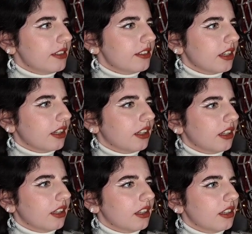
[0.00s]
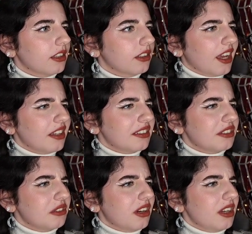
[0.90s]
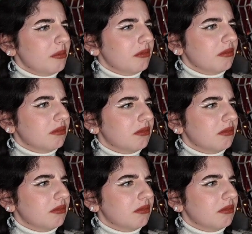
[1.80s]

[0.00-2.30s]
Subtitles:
It's like a hand cream.